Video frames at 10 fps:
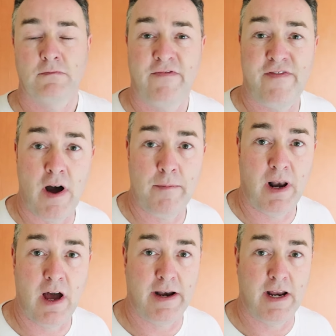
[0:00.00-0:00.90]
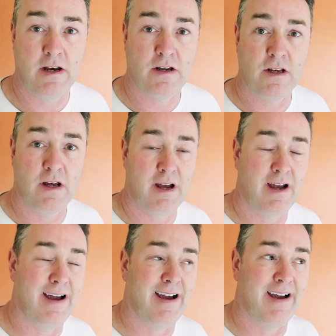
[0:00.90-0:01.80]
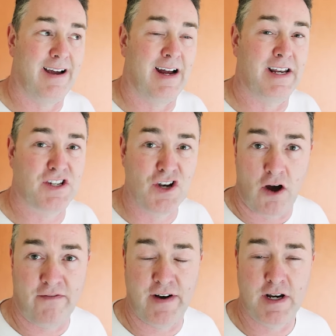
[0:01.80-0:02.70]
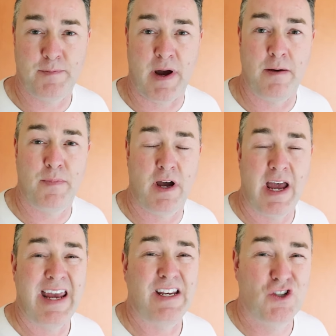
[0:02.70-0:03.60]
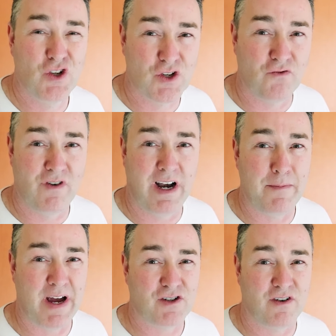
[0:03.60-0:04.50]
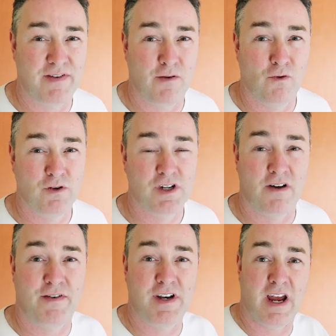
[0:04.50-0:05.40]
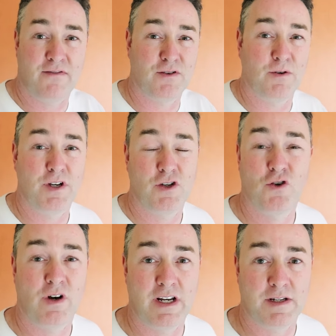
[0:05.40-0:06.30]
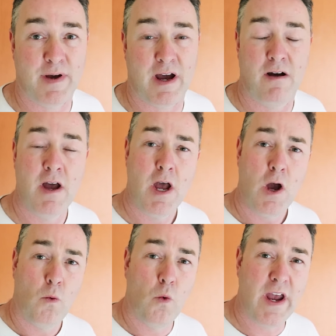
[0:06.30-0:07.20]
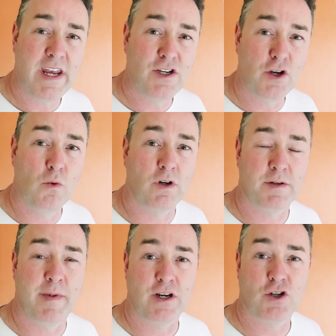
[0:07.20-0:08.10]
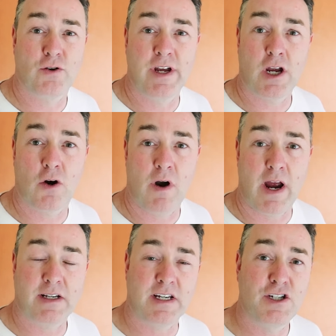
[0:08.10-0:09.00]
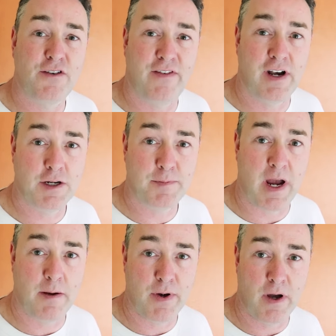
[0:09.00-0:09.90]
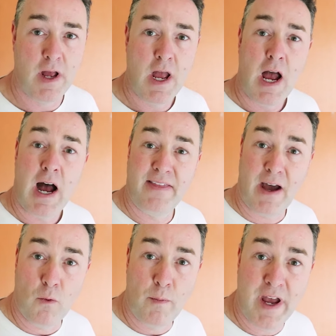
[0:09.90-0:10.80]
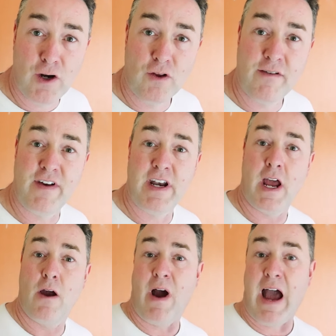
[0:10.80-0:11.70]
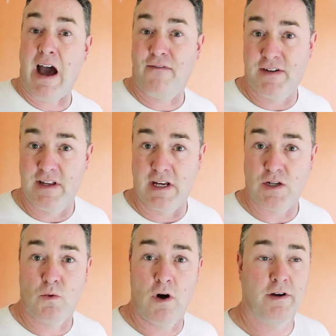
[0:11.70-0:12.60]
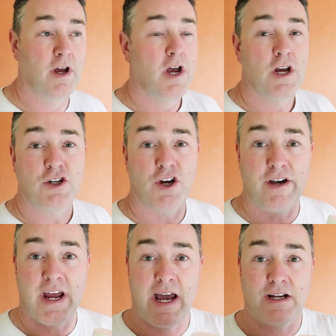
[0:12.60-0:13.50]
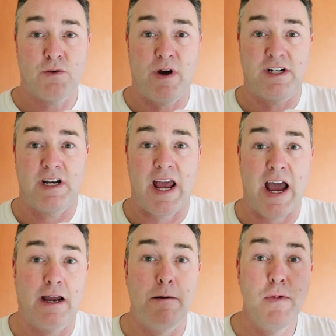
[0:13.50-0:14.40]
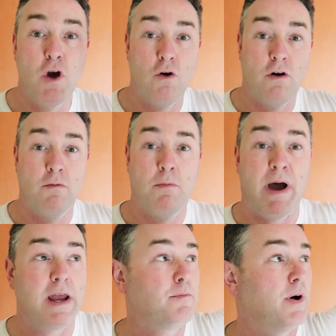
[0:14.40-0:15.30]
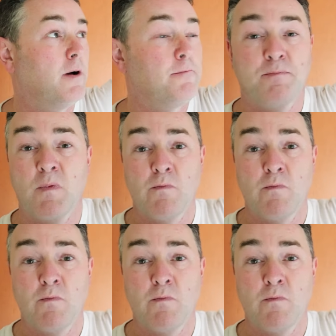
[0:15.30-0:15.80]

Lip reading: fibre lining and it's not a finished paper, it doesn't really matter if it runs off and you have to juggle it about. Where you do want to make sure you're correct is your finished paper. And that will be another video after this one, showing you how to actually hang a mural paper